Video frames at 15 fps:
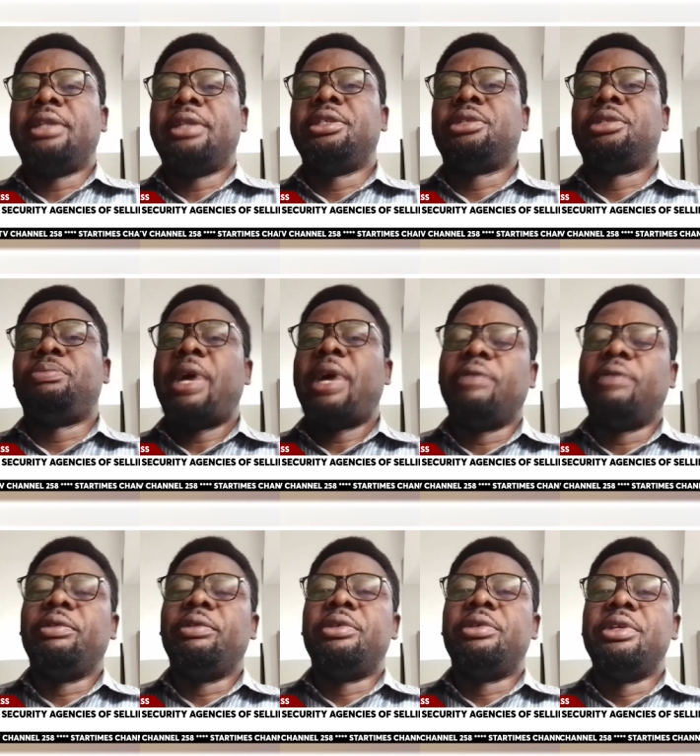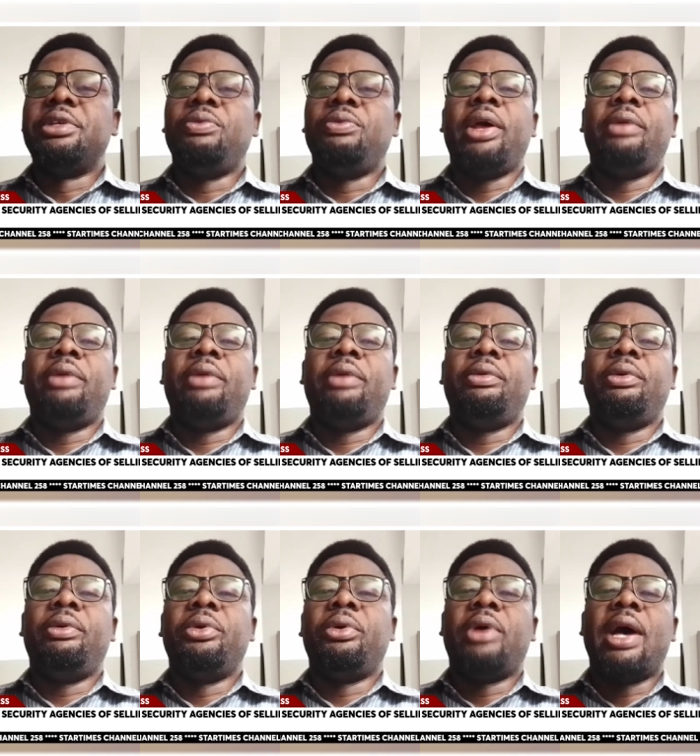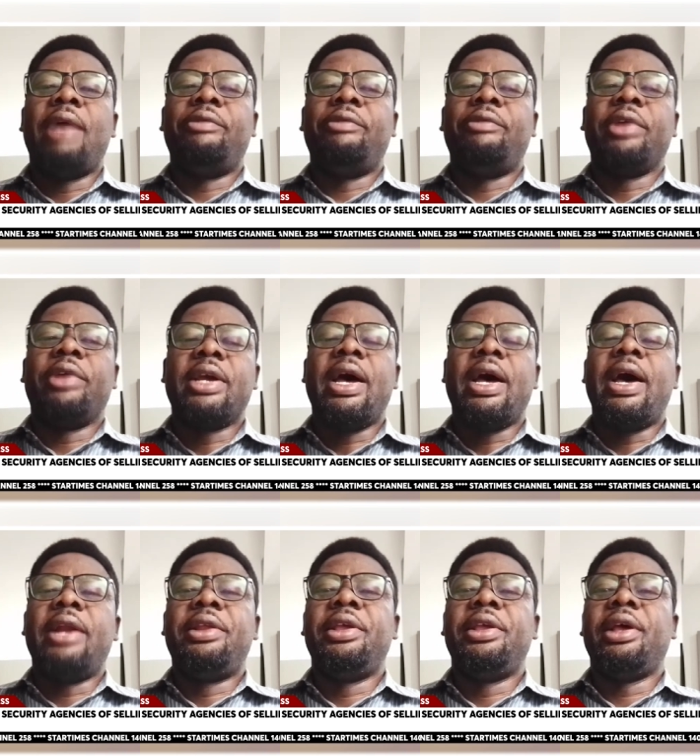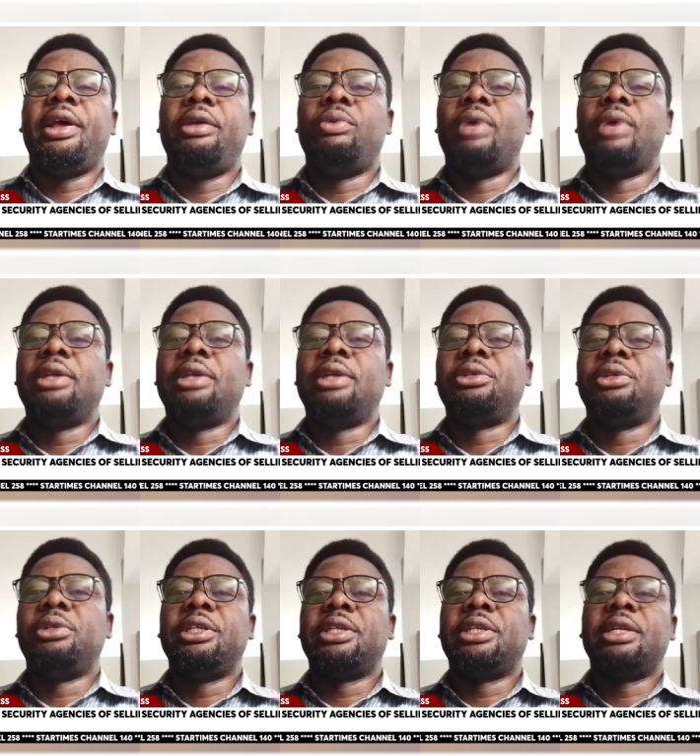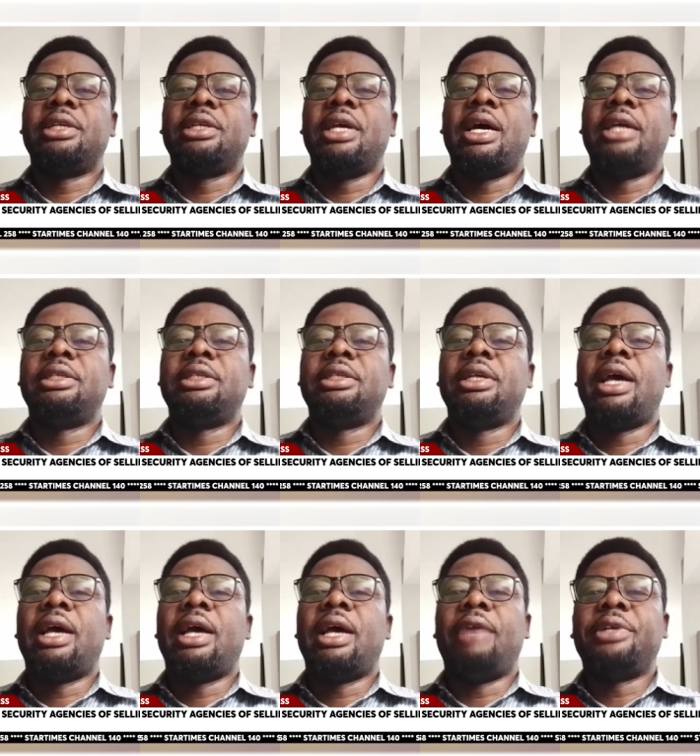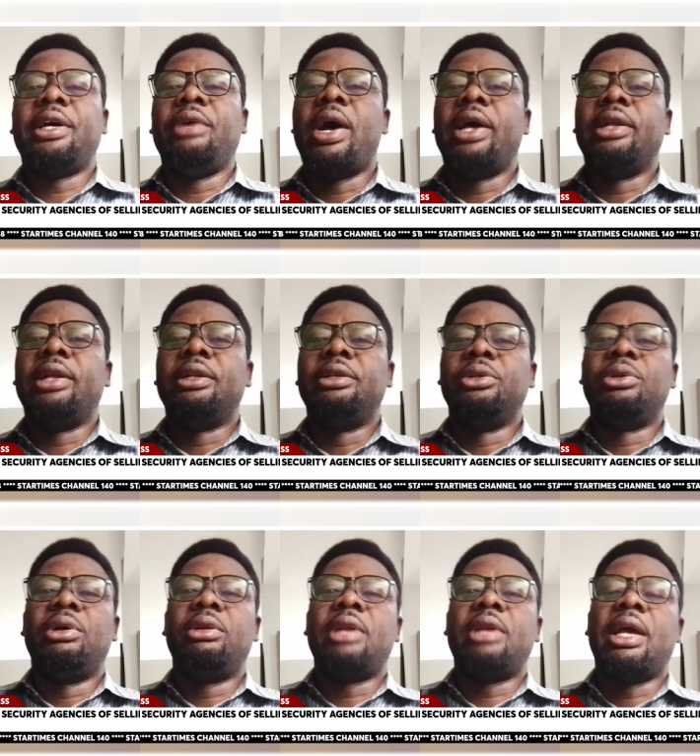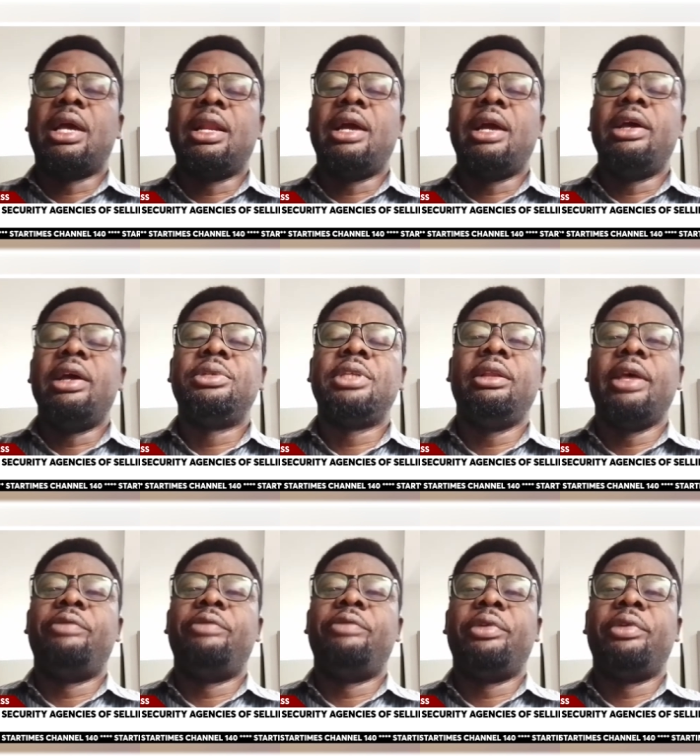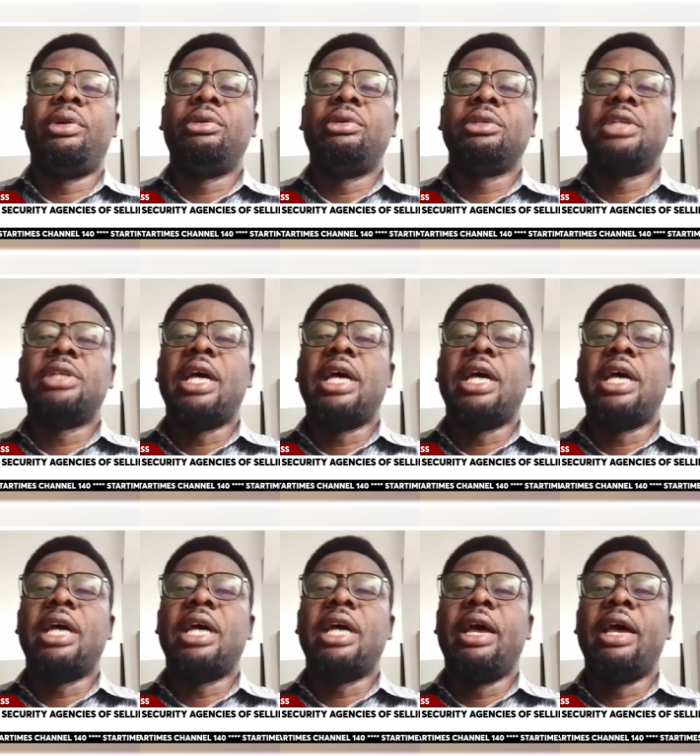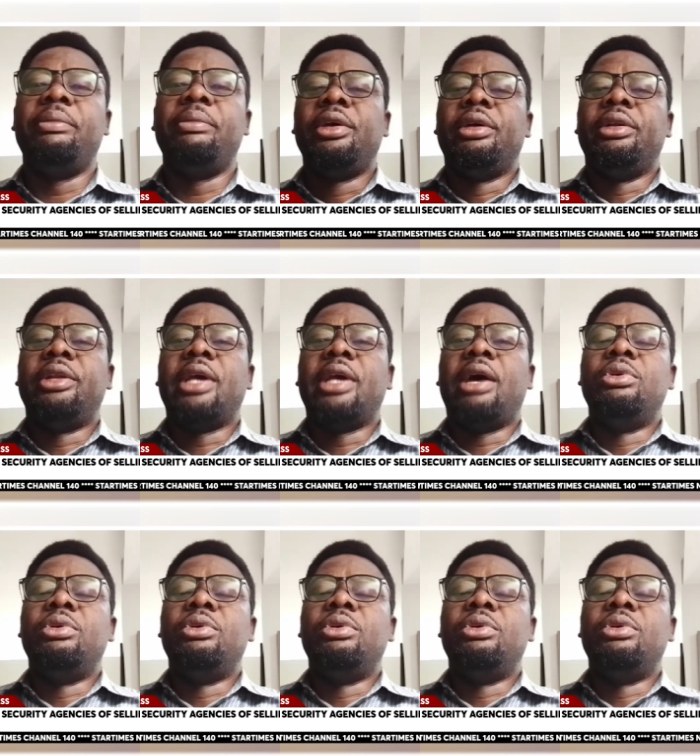that is part of the reason when you, you have a guard here, you want to change that guard after a while. You don't allow him to stay there for a long time. There